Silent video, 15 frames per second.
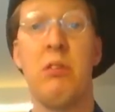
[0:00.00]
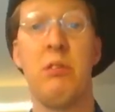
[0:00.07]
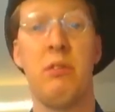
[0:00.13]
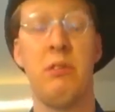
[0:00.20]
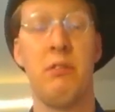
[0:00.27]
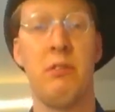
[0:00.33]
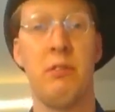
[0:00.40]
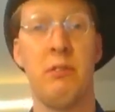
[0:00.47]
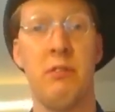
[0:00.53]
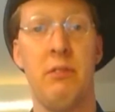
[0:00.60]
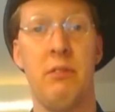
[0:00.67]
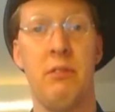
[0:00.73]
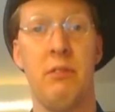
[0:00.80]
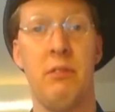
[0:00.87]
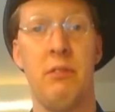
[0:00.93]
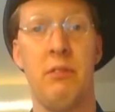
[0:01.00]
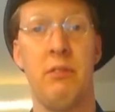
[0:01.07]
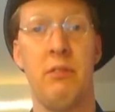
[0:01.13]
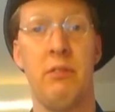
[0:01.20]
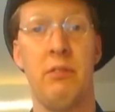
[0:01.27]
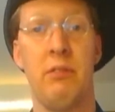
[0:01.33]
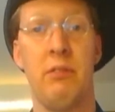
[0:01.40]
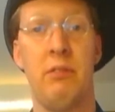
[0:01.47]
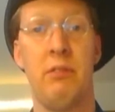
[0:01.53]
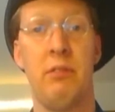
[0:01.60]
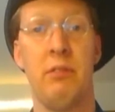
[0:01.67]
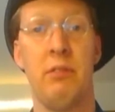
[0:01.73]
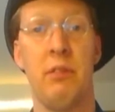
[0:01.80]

(no one is talking)